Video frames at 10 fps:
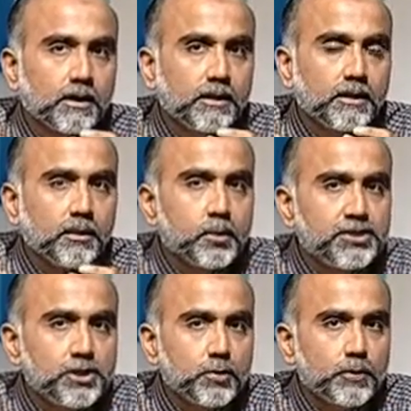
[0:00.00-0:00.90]
The
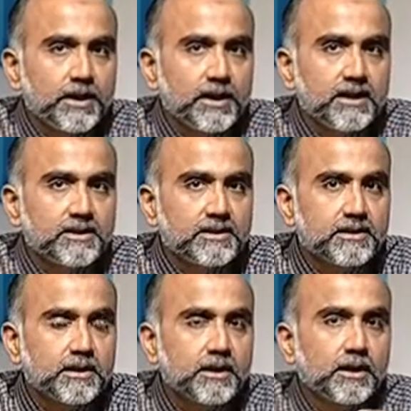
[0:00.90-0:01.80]
question over here is,
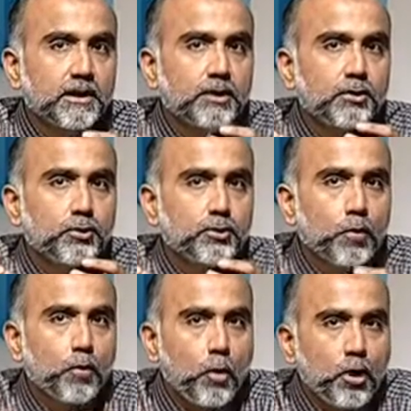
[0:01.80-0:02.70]
do you
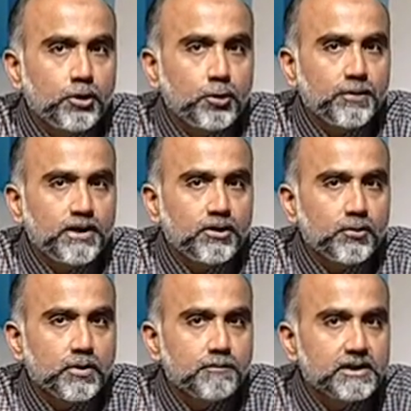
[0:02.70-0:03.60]
want to be
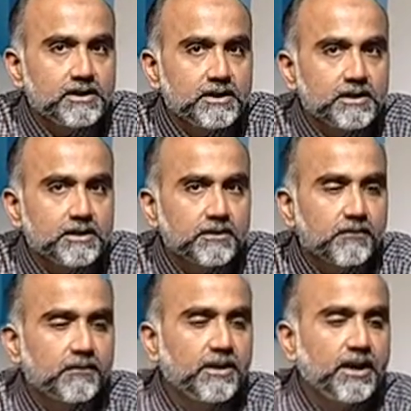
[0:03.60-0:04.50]
into a business
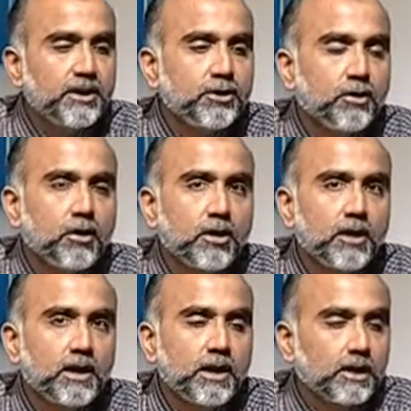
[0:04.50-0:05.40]
where you're
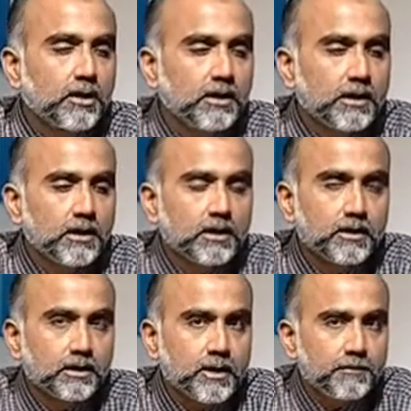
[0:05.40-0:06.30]

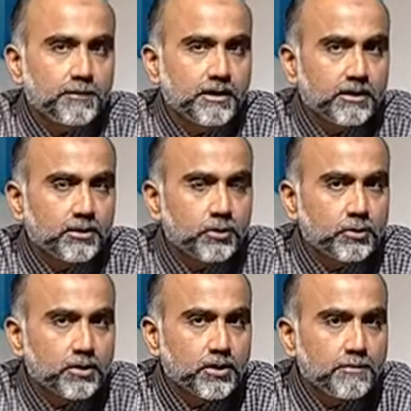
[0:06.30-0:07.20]

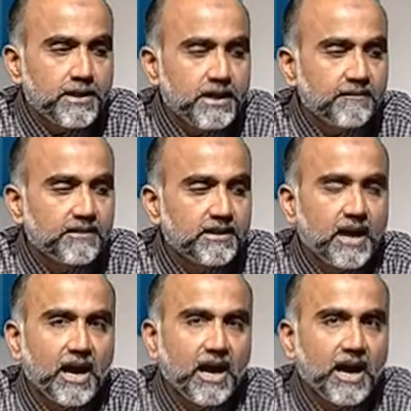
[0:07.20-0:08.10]
competing with a
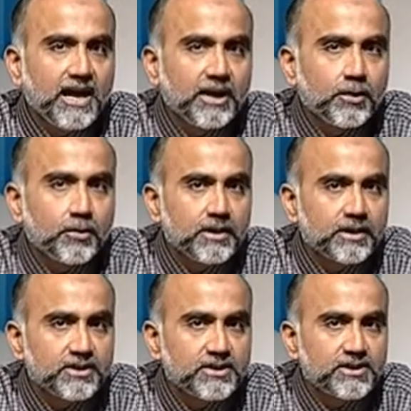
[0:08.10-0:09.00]
high
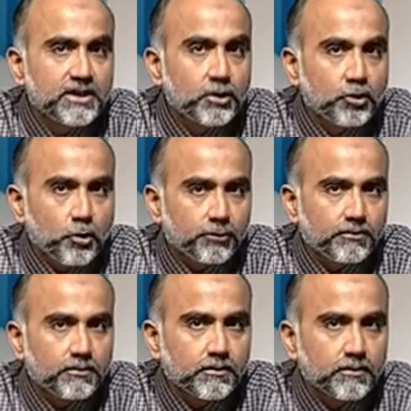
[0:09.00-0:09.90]
industrial growth?